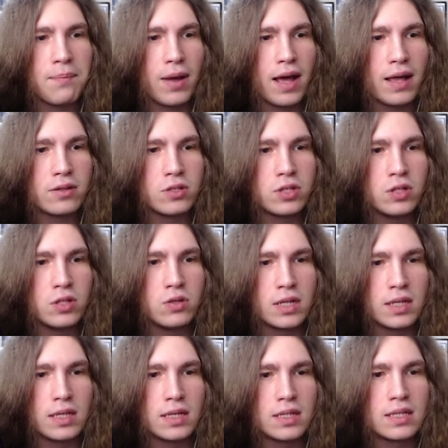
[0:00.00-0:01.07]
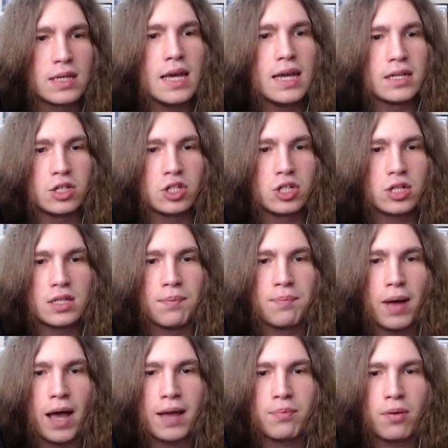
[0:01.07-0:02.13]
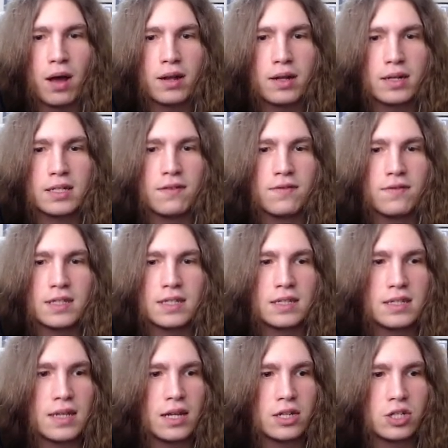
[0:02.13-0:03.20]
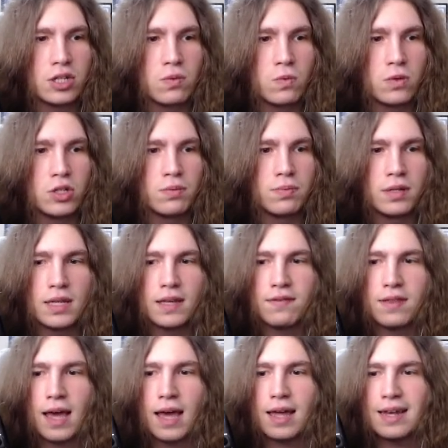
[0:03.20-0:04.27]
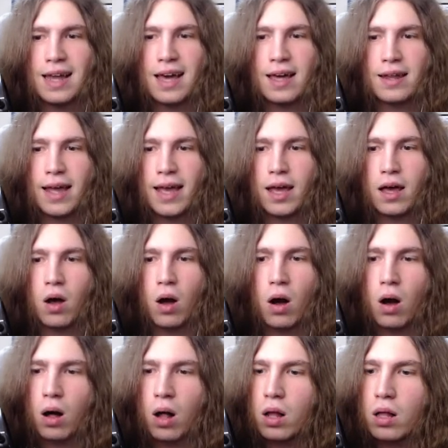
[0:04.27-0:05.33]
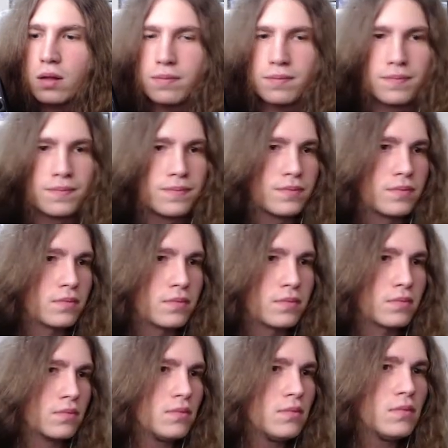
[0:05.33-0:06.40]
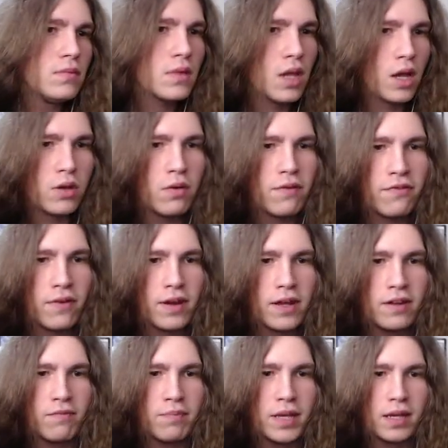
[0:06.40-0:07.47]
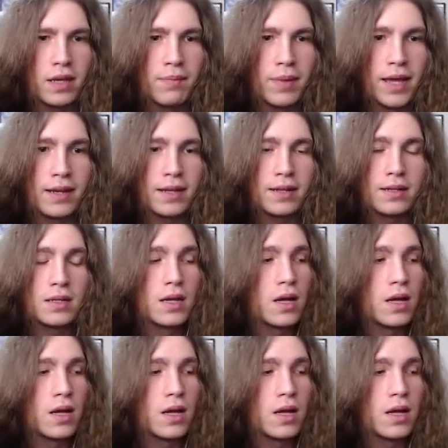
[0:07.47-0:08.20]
bothers using this is just a byproduct of its intention, would you believe that? Not at all. Are you afraid of being abandoned?